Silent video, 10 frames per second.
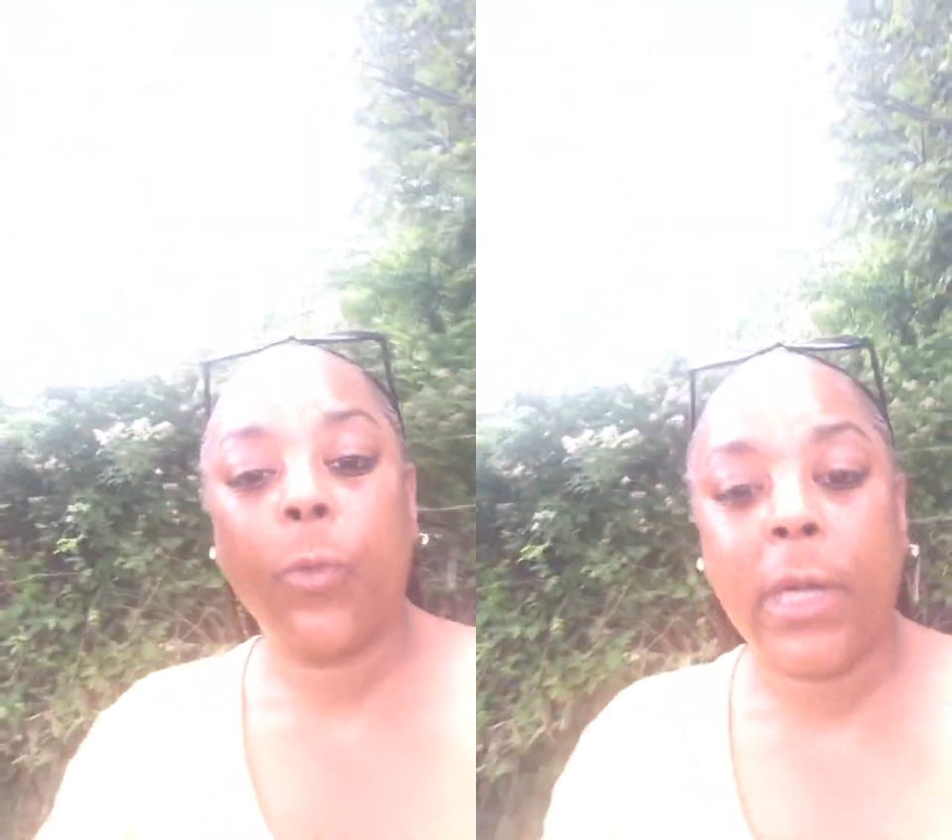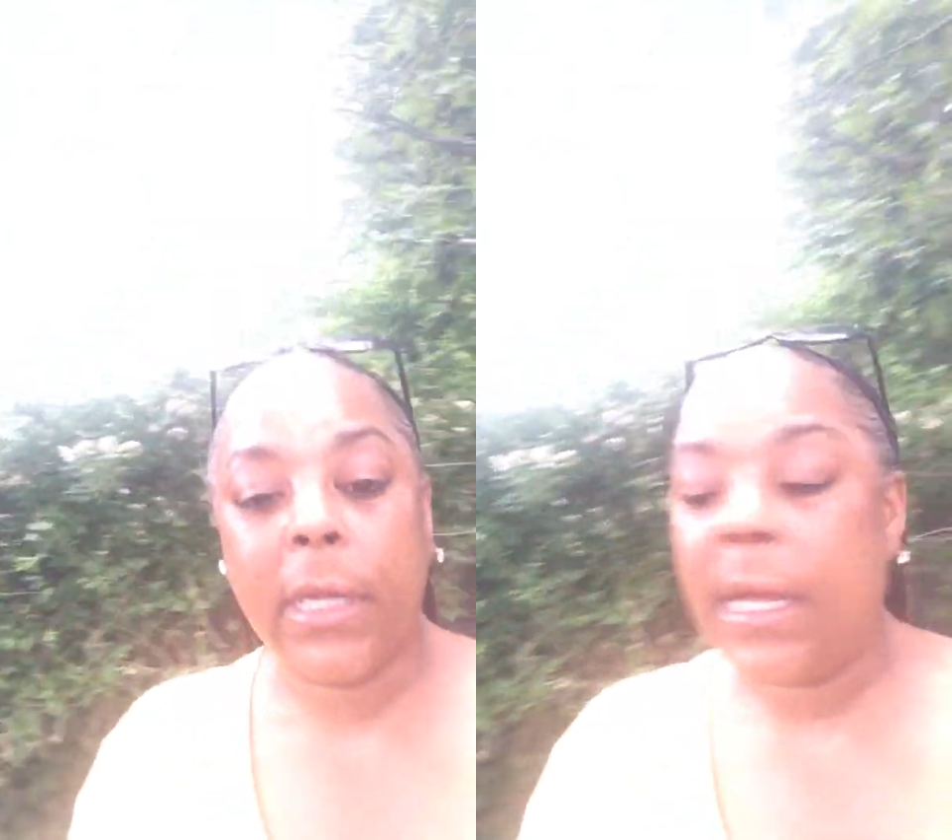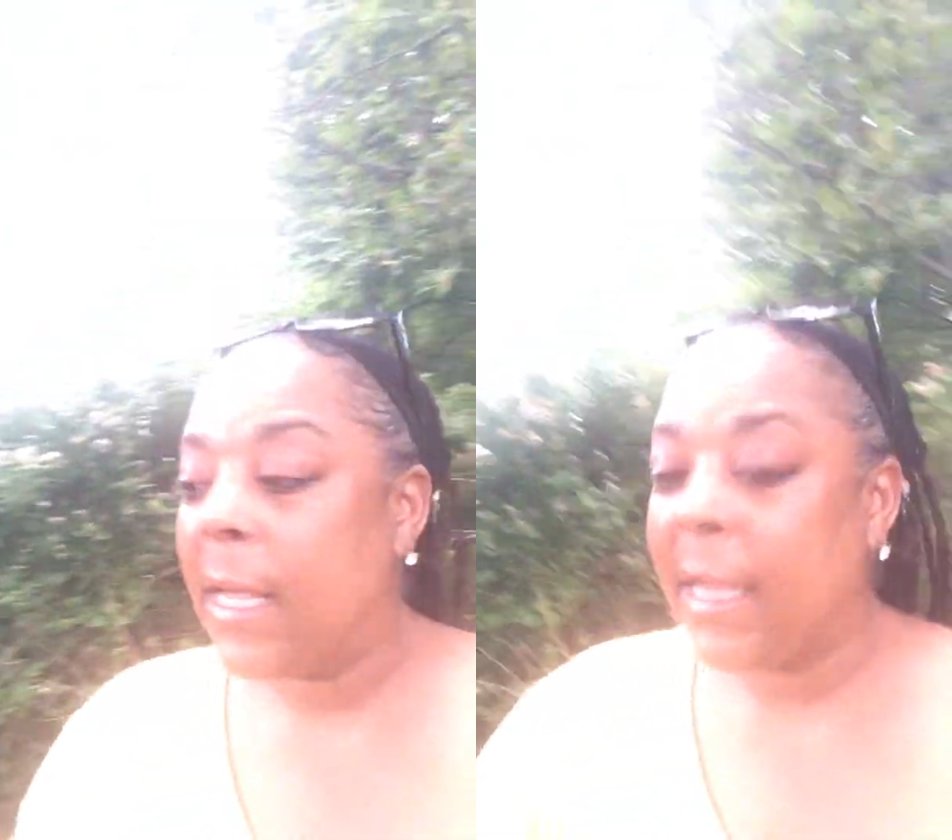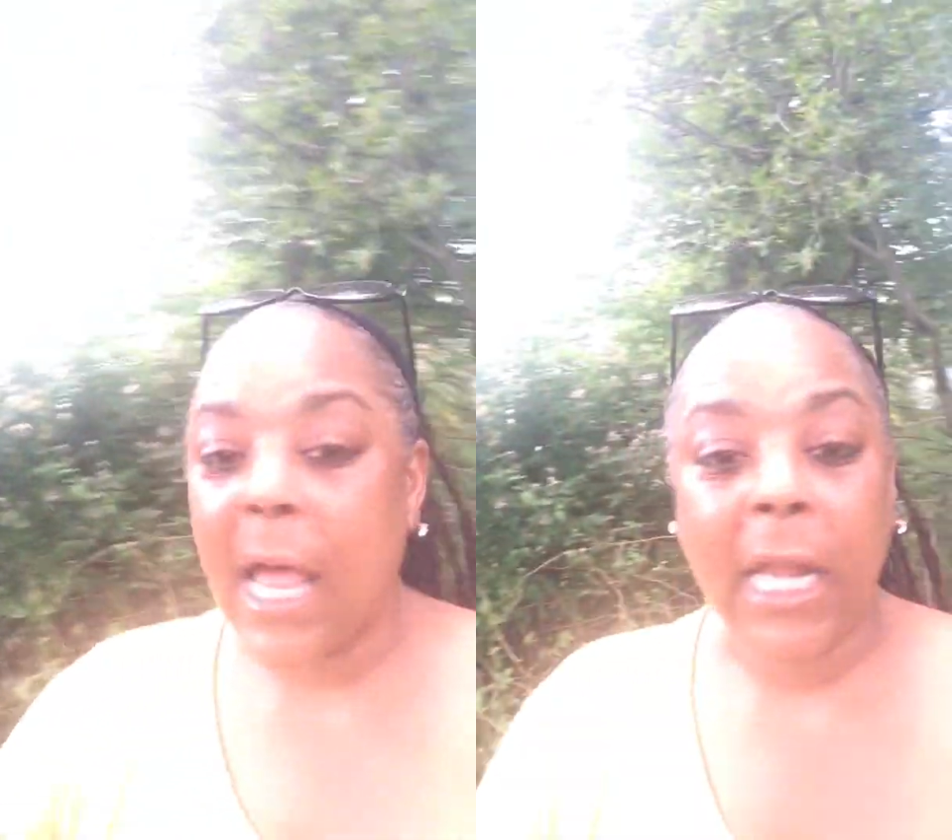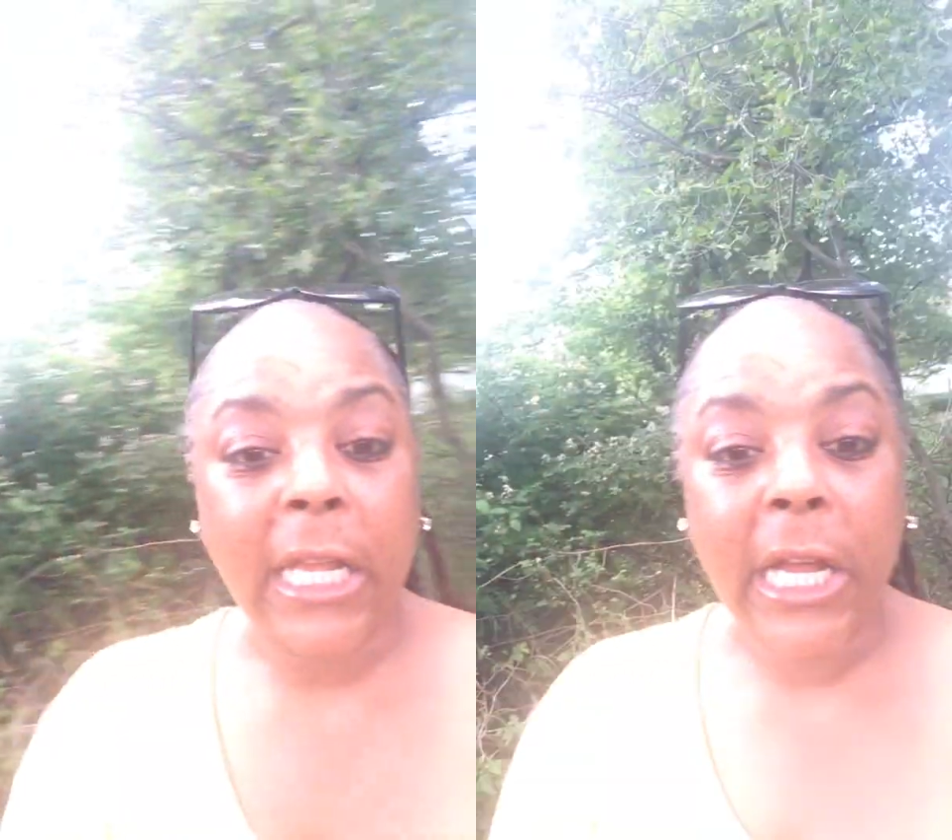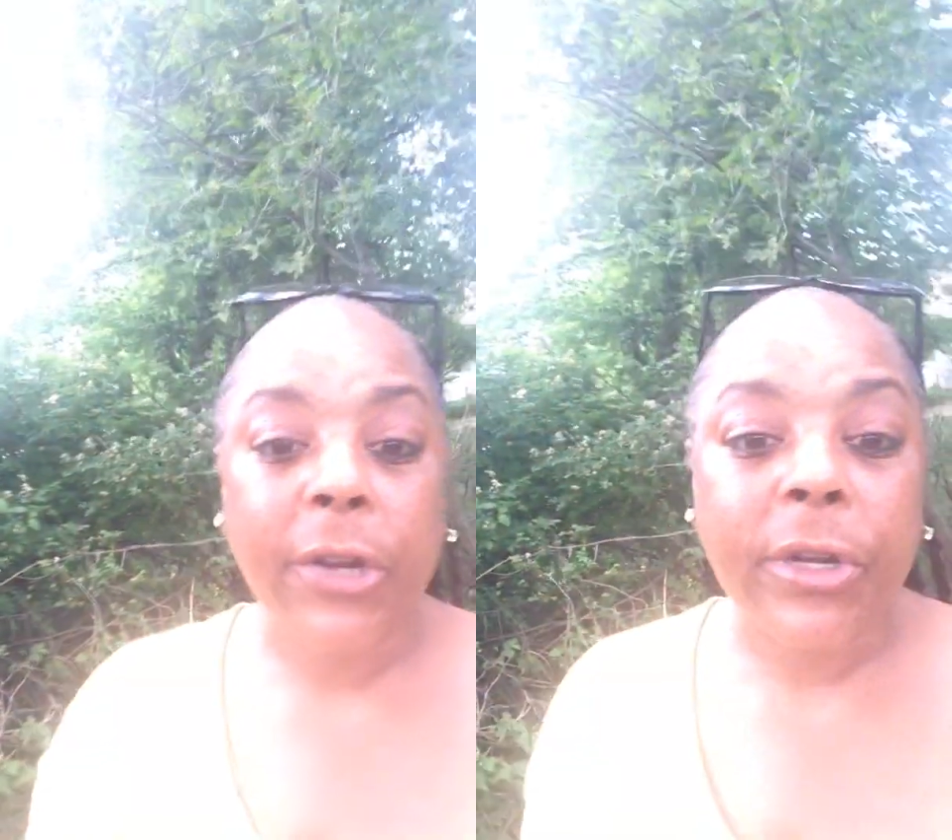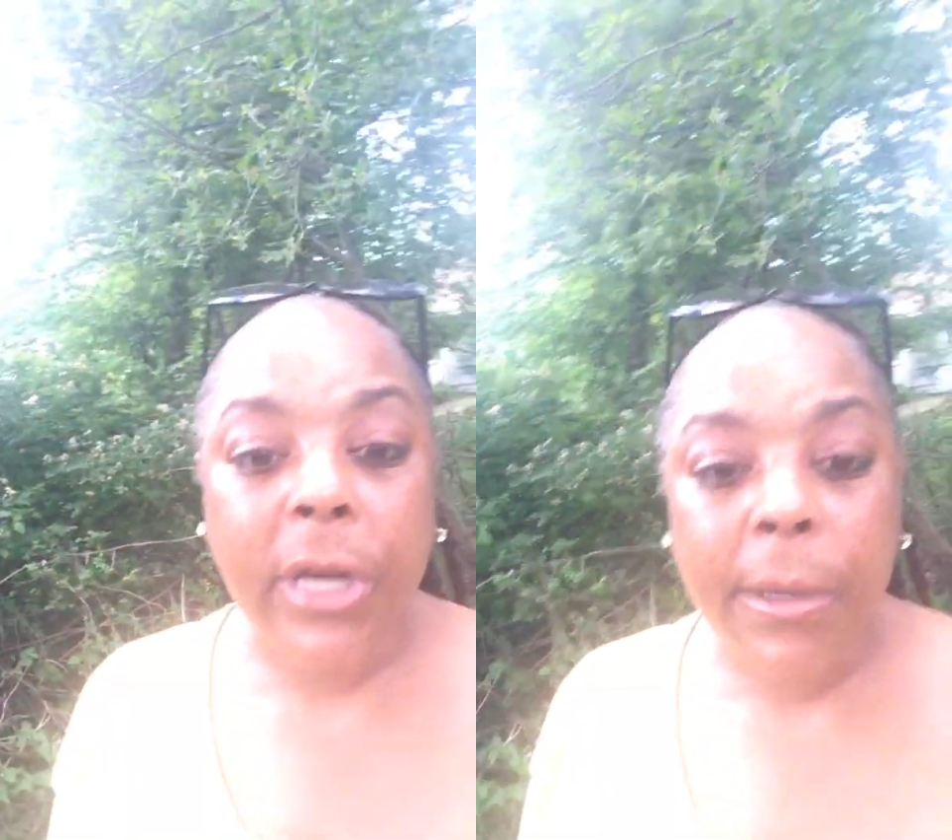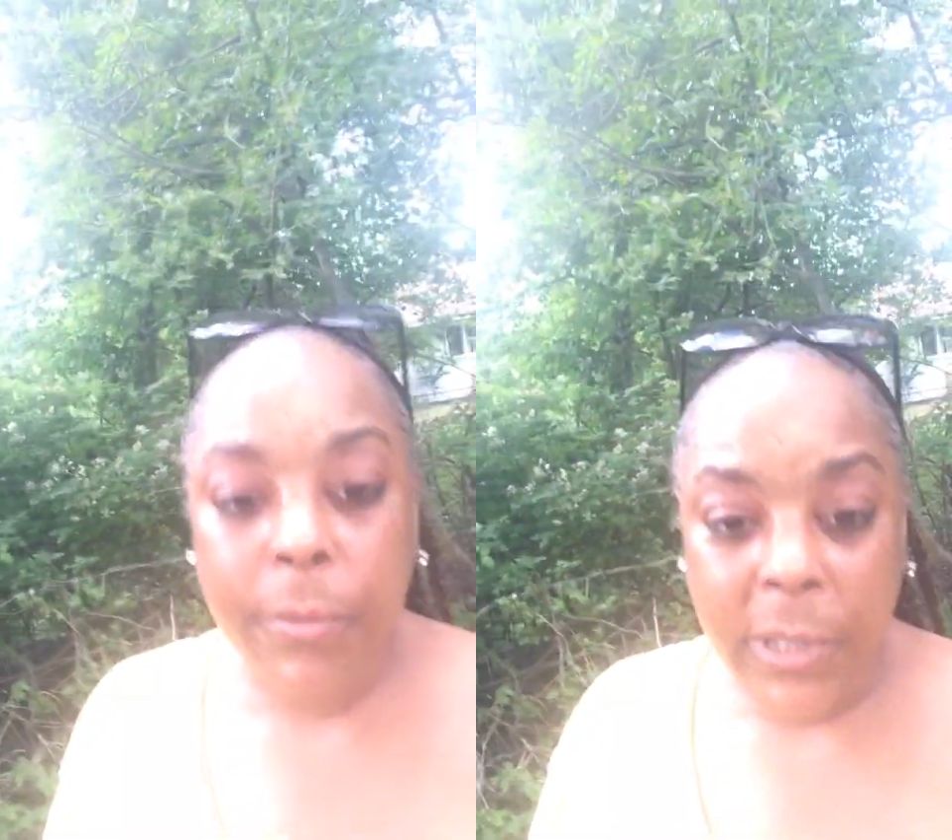went, got liquored up.